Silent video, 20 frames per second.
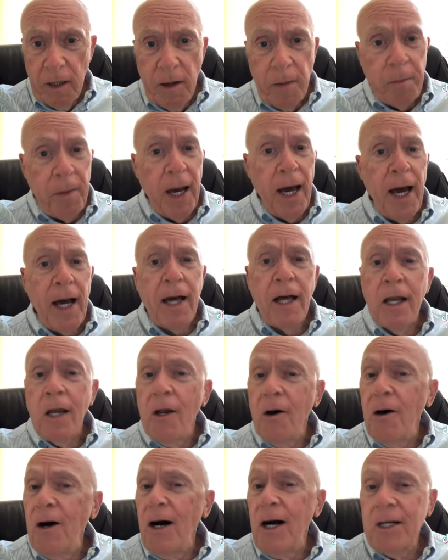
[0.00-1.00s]
Back a
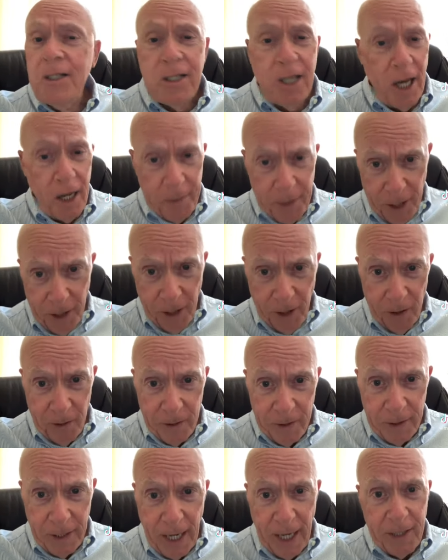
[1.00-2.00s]
long time ago,
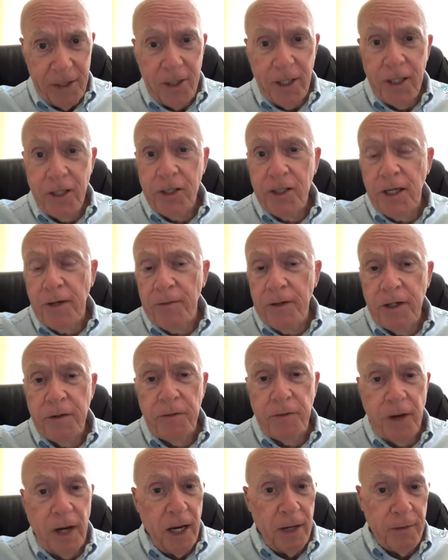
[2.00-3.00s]

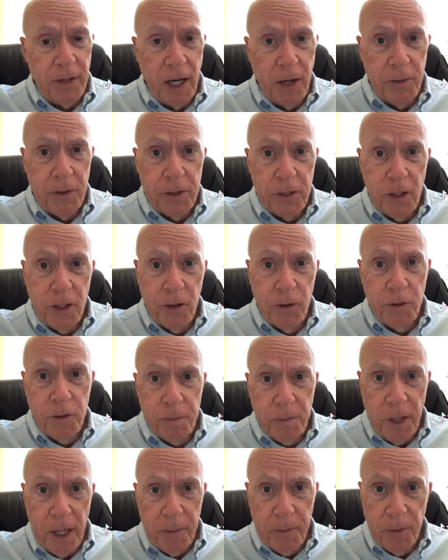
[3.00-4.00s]
1975, I was a
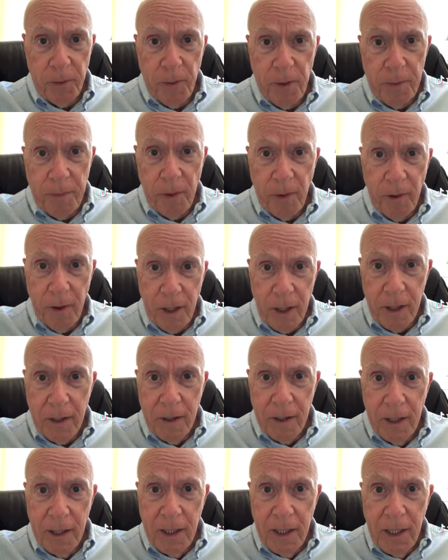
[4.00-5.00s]
newspaper reporter.
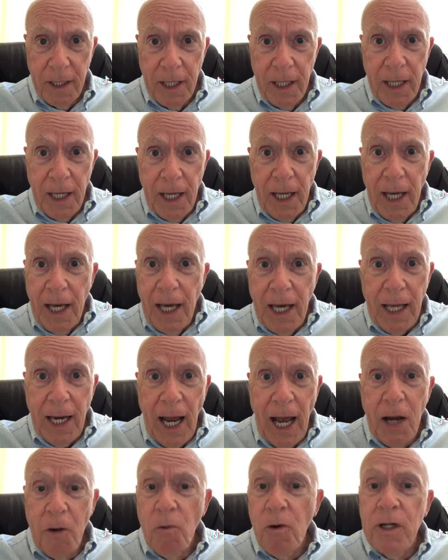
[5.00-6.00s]
And
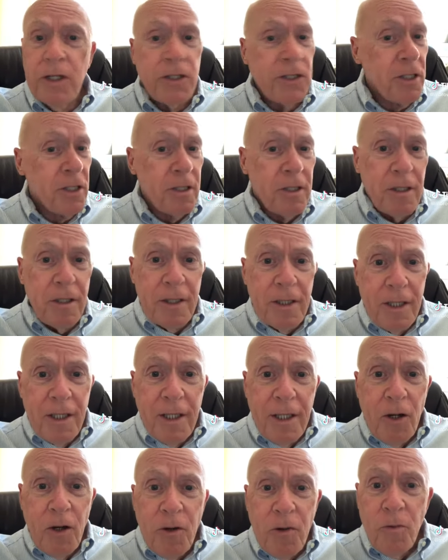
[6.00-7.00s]
I was
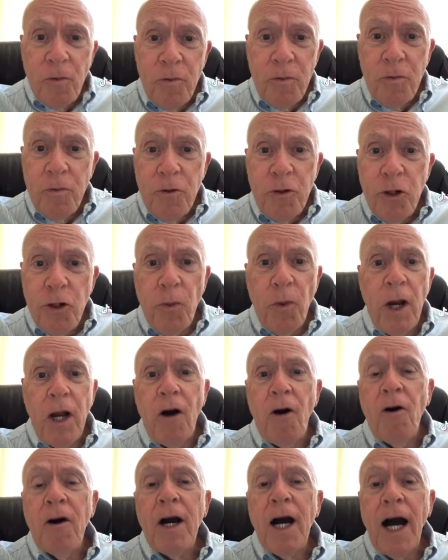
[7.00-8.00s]
doing
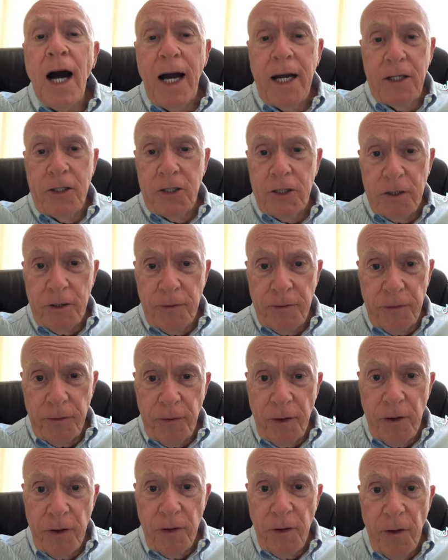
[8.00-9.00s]
all kinds of
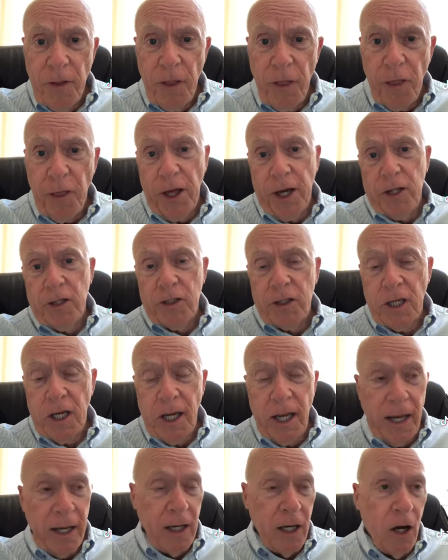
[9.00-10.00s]
things
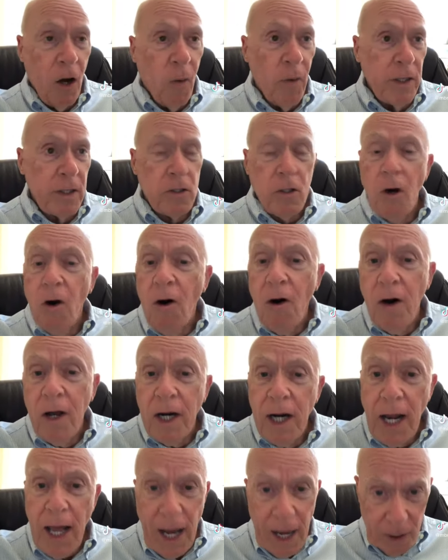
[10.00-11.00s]
like going to
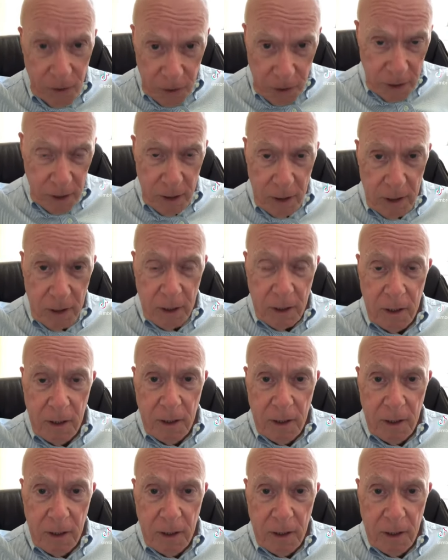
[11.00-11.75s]
haunted houses.